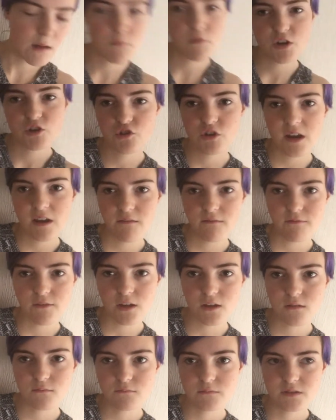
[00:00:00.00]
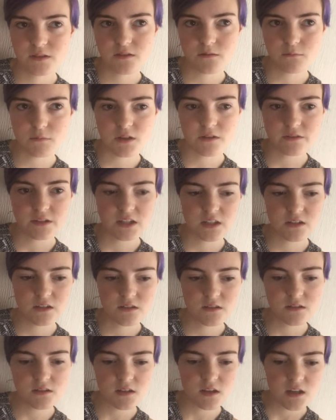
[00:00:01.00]
I'm gonna try and film some more
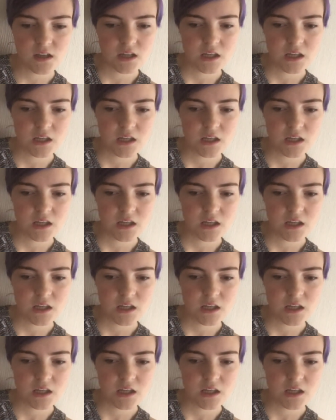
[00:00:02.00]
videos.